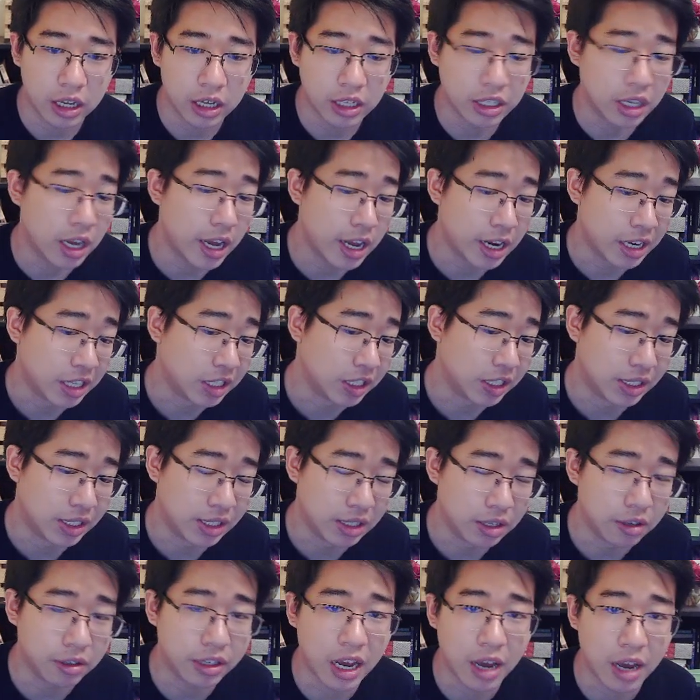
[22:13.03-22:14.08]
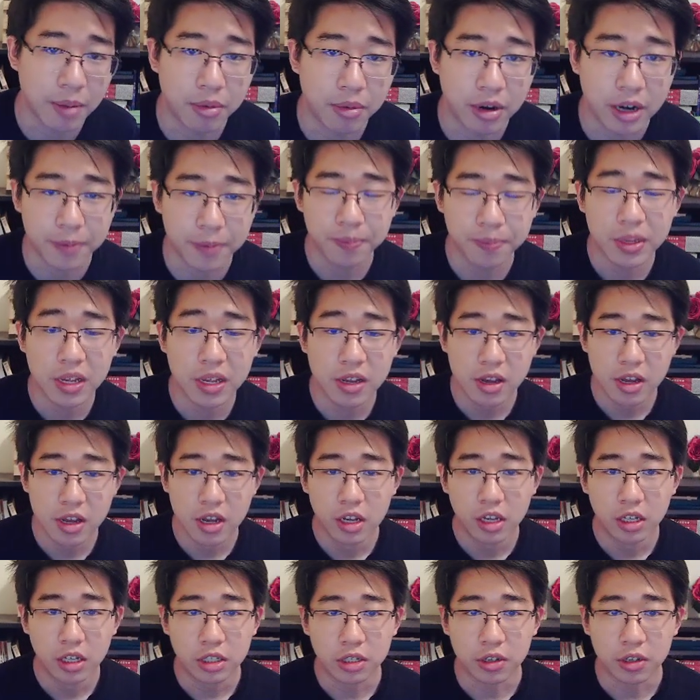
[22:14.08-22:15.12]
any steel type, right?
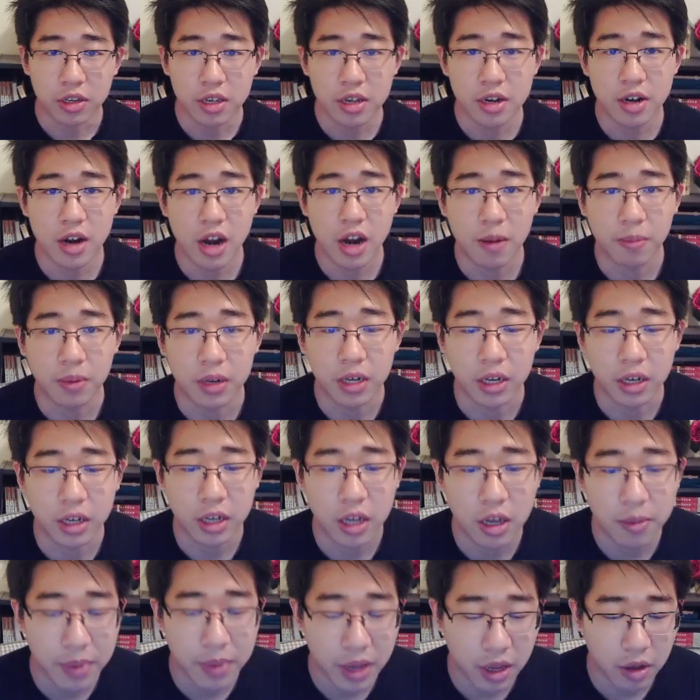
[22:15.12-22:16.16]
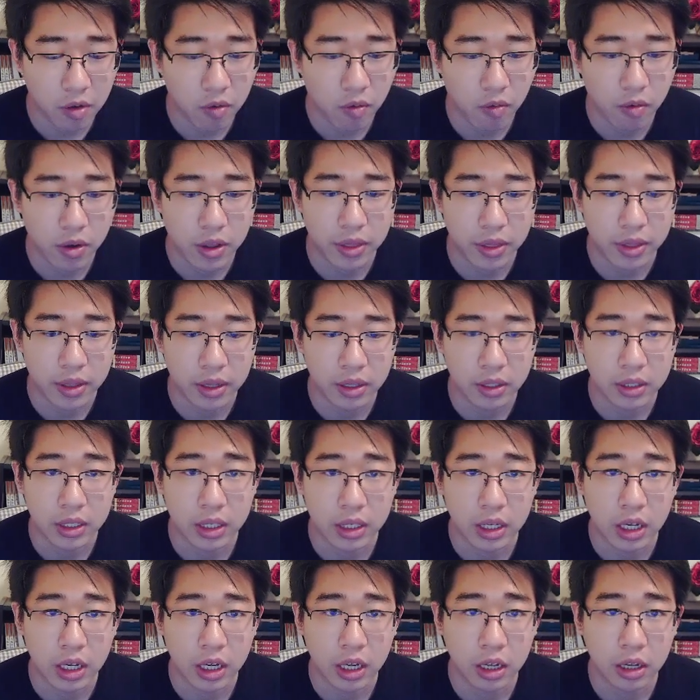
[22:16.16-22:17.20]
So here I'm going to come out with this
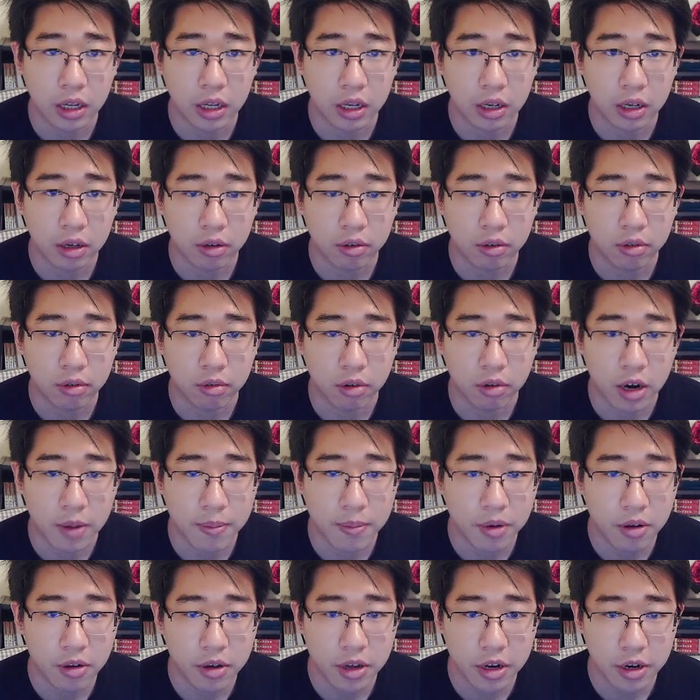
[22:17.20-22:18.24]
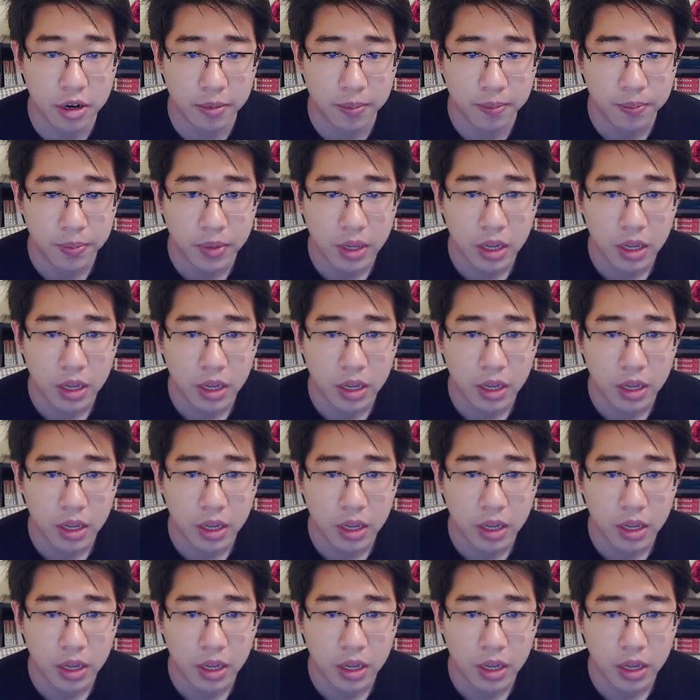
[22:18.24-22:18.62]
Granbull here.